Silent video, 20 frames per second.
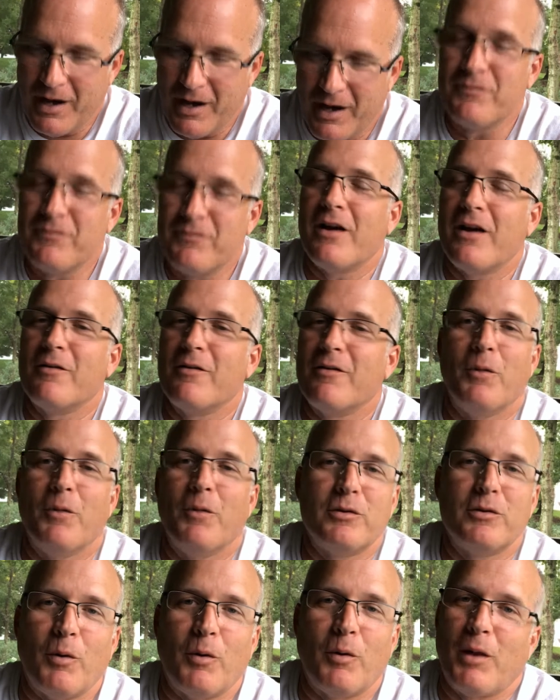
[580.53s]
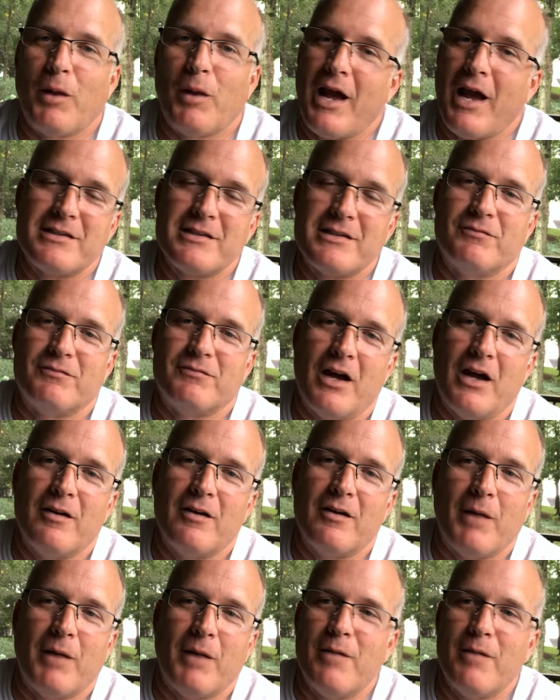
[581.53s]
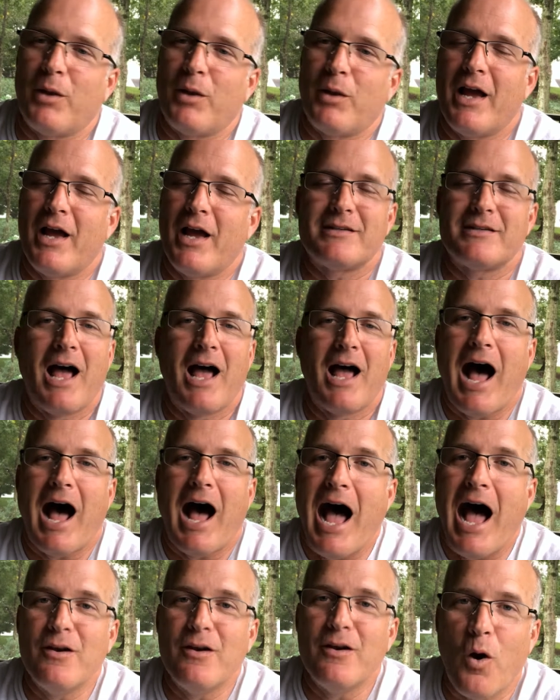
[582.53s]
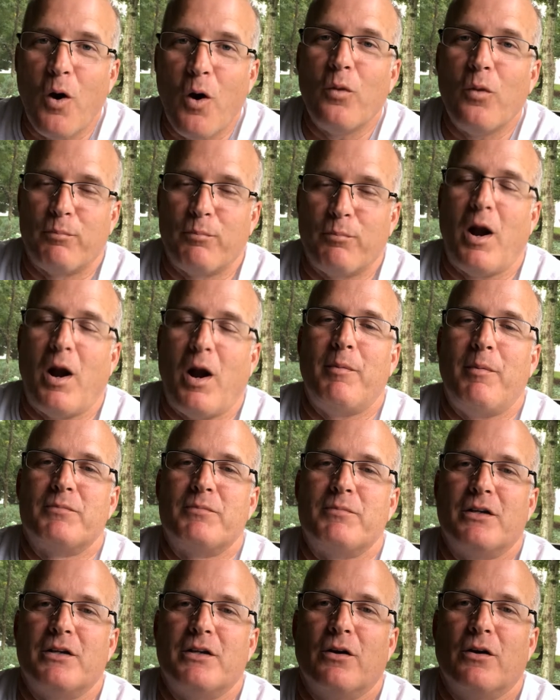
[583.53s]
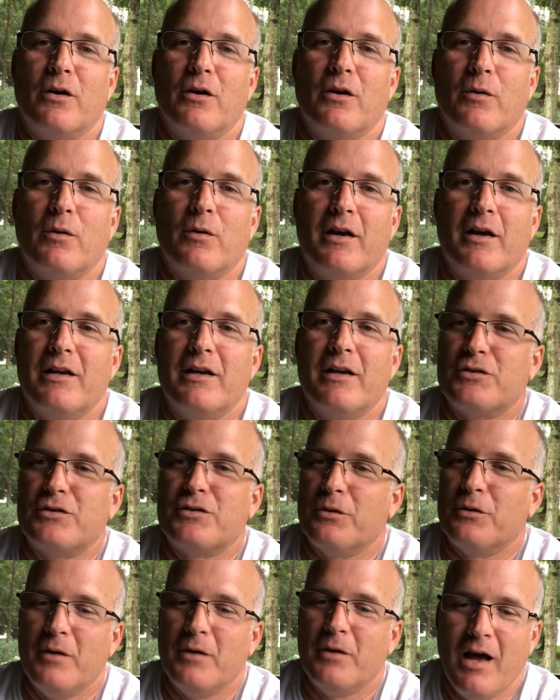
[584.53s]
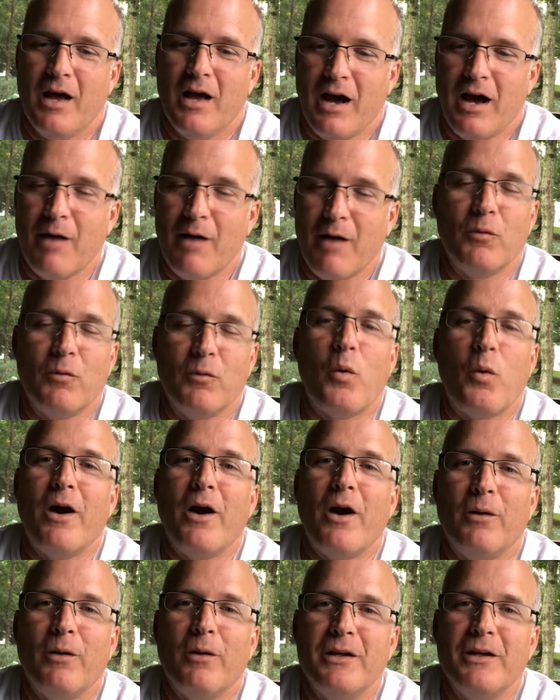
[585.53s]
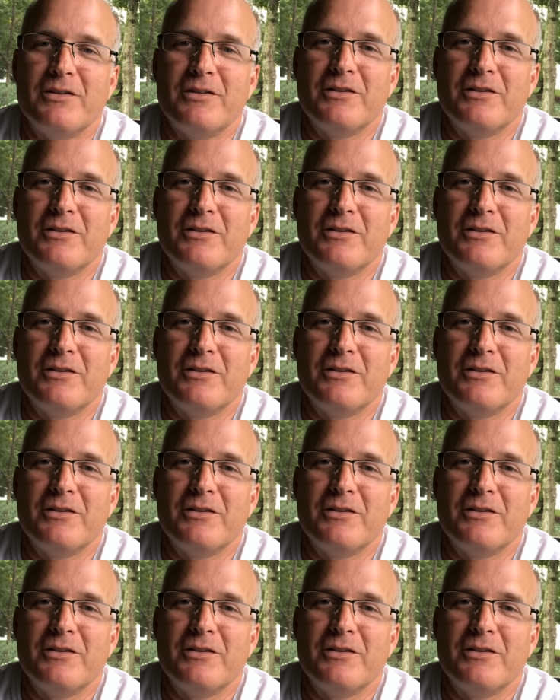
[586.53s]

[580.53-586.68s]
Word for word: I've done it at multiple plants. I've done it at my plants. I know the problems that you're going to run into. I'm rarely